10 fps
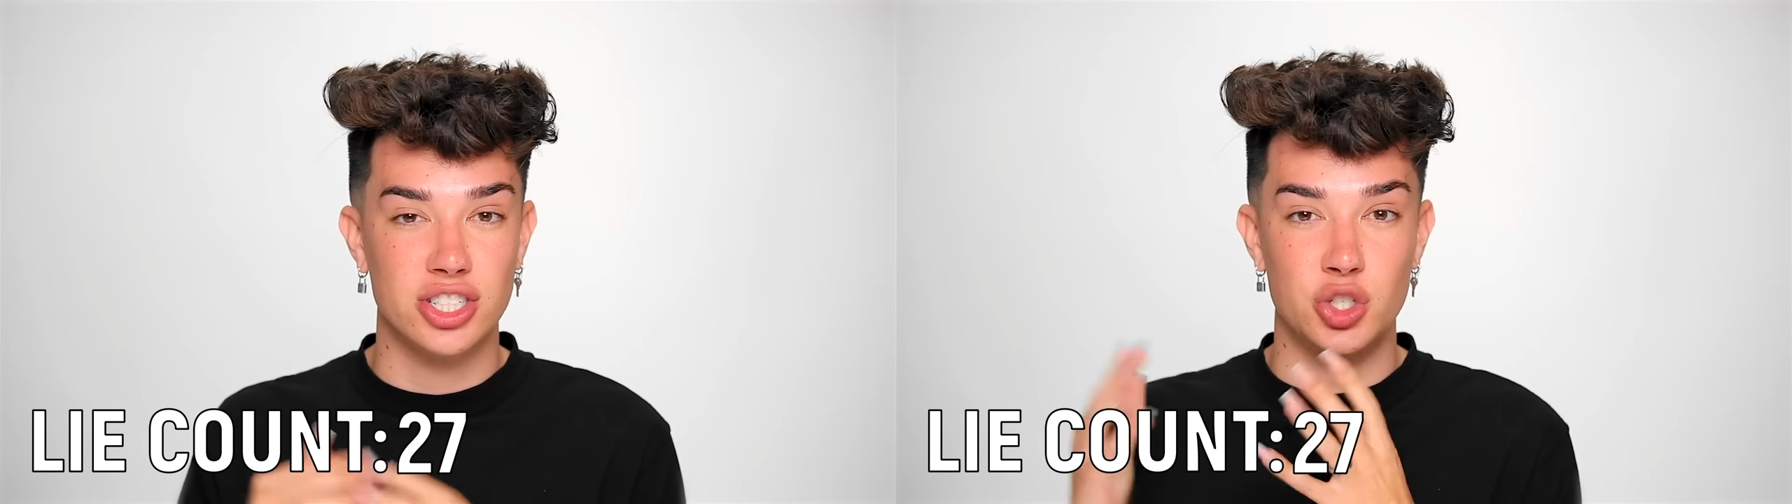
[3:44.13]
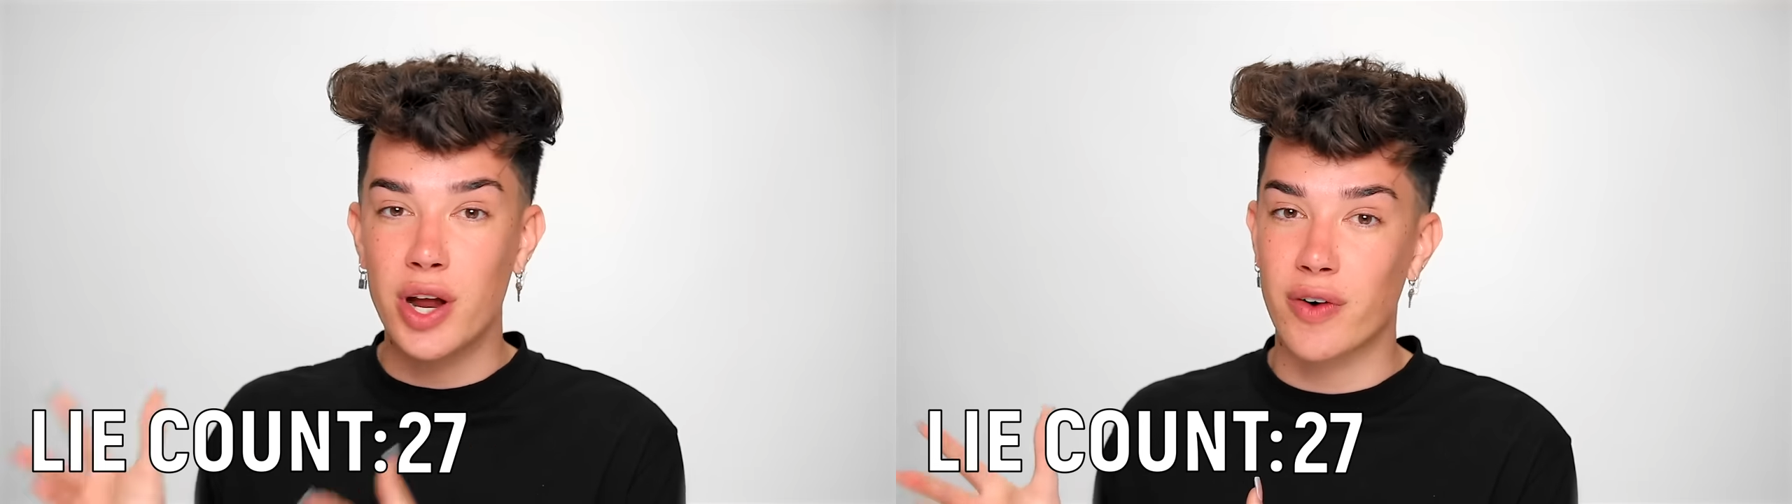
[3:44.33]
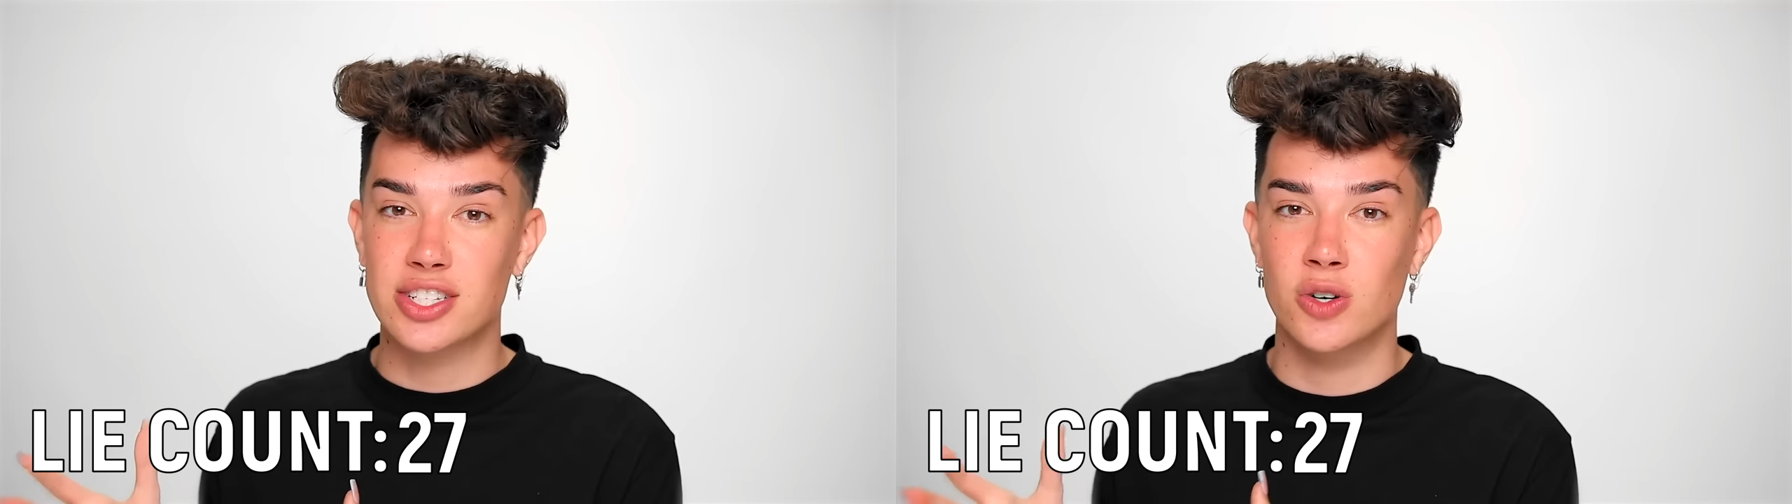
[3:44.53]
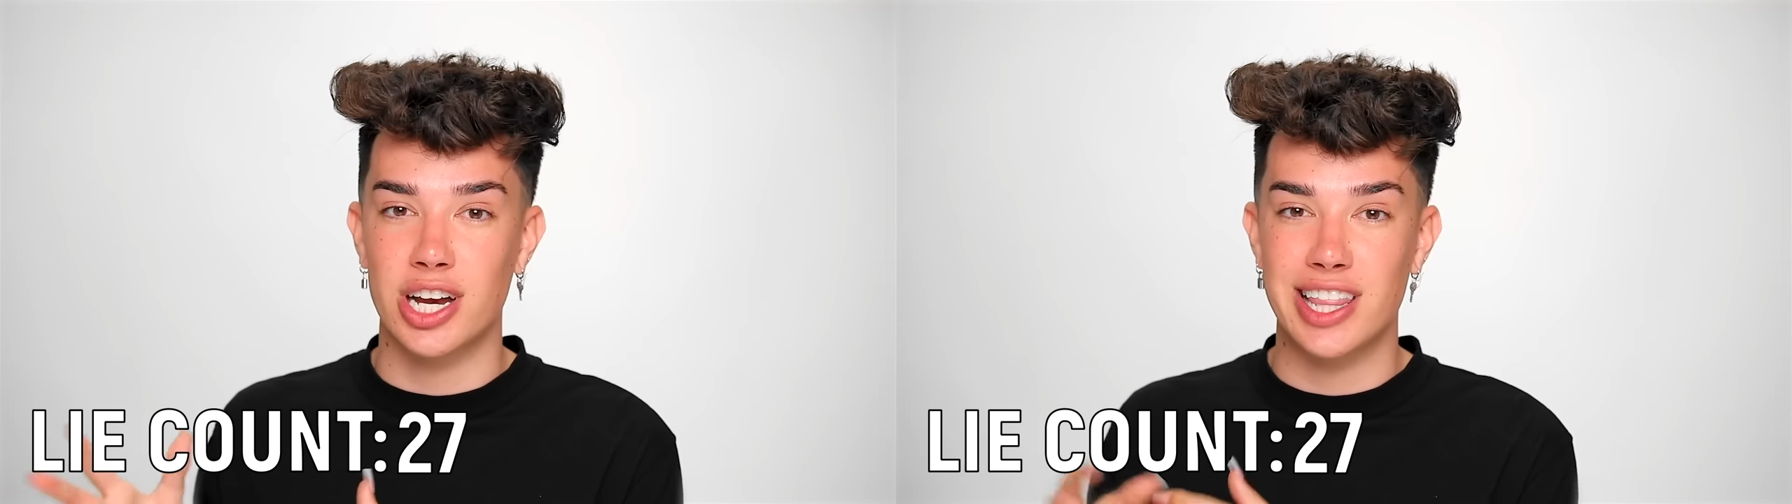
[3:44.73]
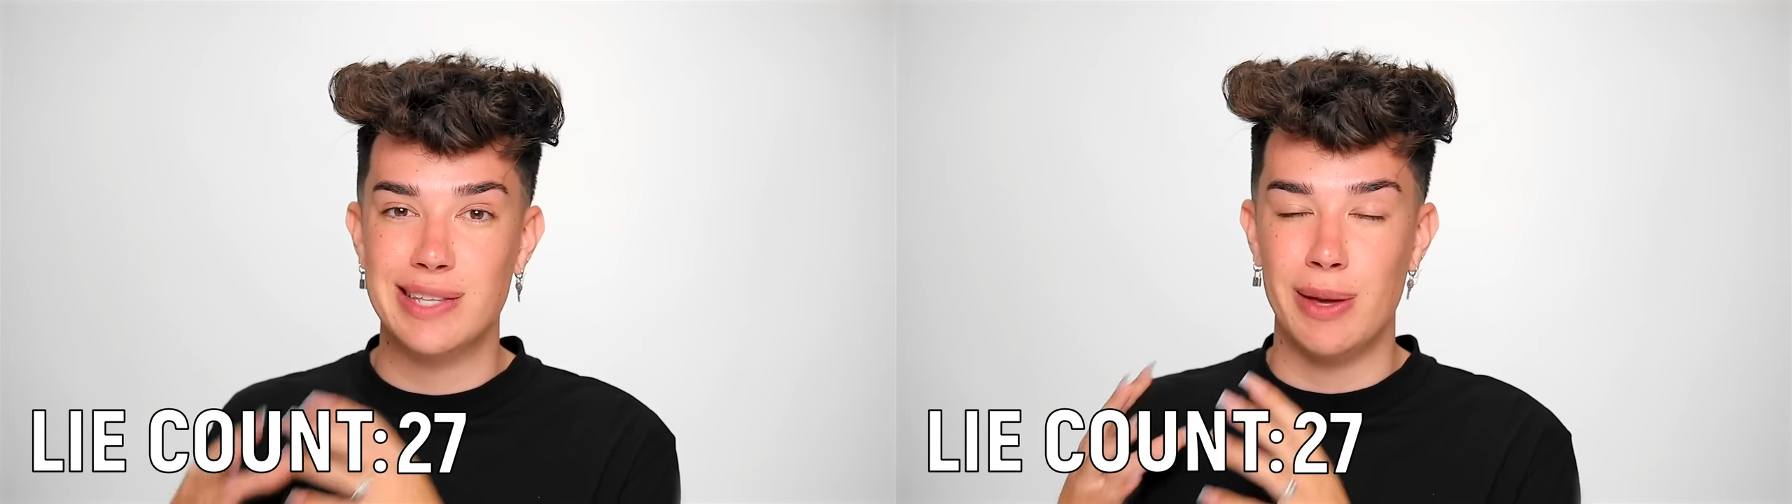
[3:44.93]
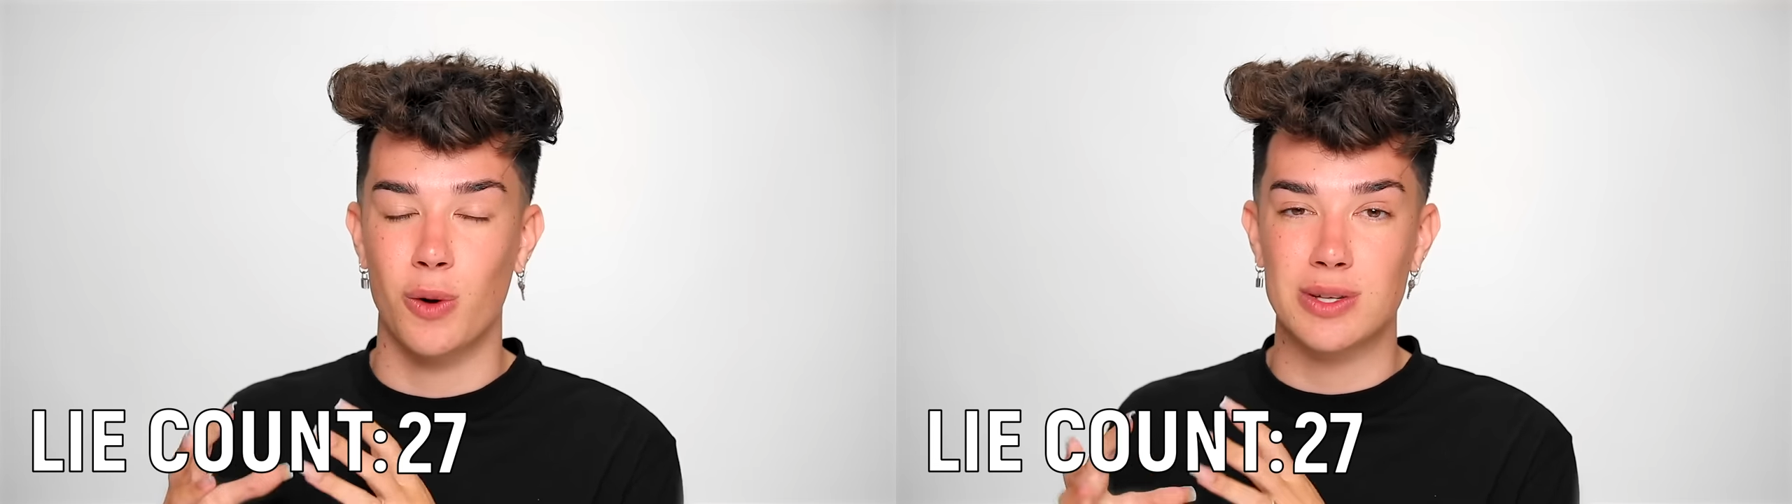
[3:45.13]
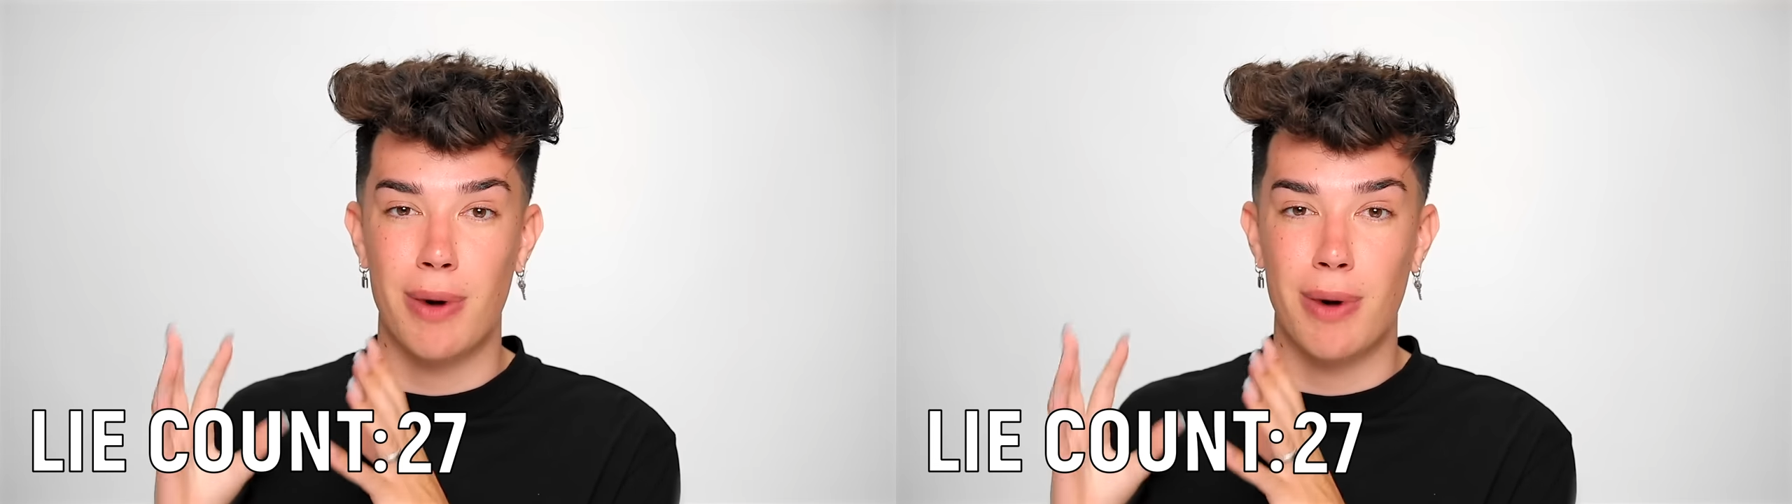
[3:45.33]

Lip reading: doing research into these people's